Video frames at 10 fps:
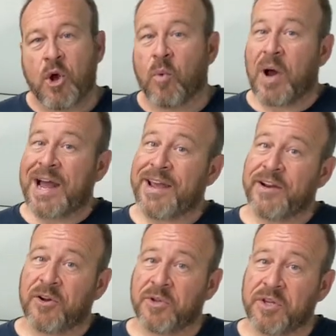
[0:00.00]
why I
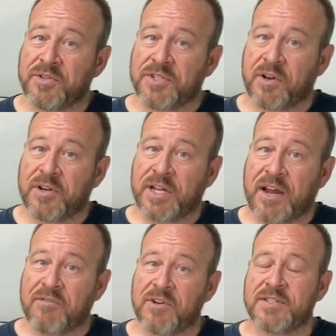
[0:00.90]
don't use certain
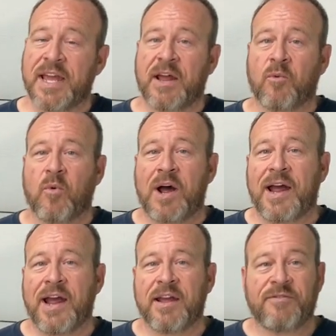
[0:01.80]
covers, and
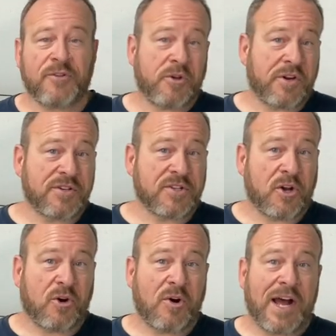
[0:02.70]
why a few years
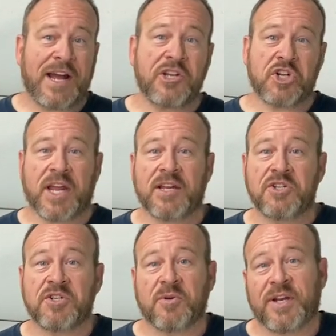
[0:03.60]
ago I
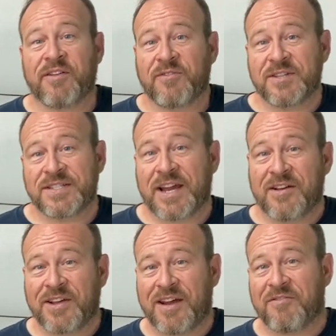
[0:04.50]
changed to a different style
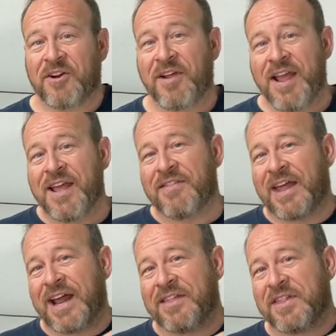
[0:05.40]
cover that
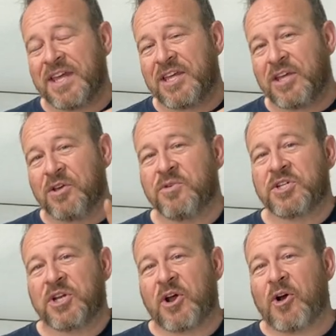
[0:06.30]
I think you
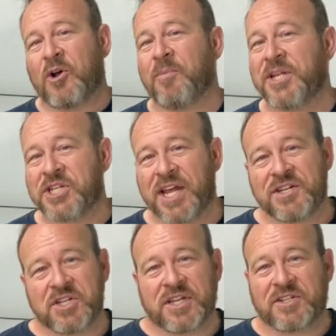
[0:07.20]
should all be
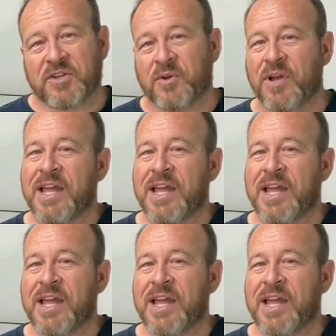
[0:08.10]
changing to.